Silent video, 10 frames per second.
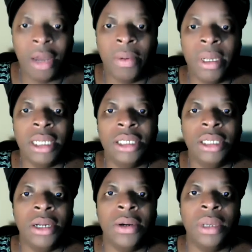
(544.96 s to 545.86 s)
When you
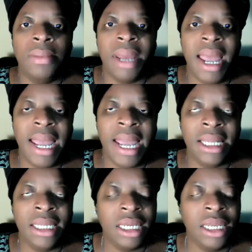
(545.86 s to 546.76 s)
sit on your
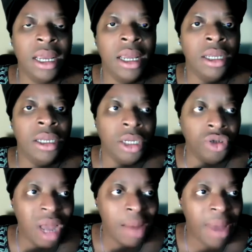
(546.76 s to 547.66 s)
behinds and you, you
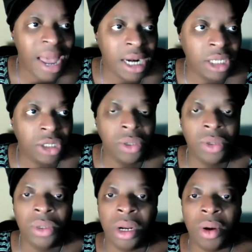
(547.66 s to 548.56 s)
drop out of
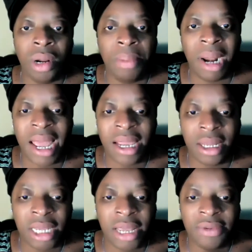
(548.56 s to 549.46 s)
school, you don't apply
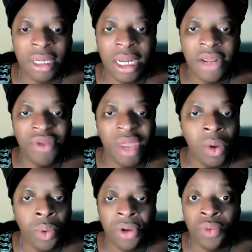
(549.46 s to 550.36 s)
yourself to anything
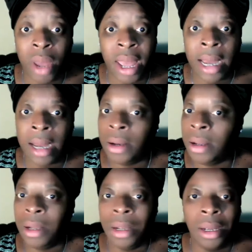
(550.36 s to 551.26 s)
worthwhile,
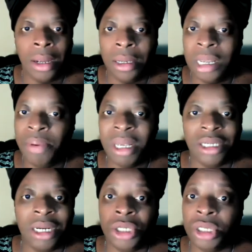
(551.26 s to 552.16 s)
you're
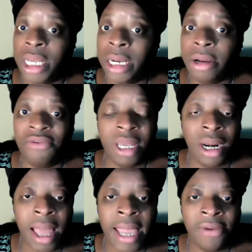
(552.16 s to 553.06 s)
pissing and shitting over your
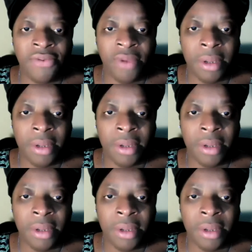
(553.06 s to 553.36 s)
life.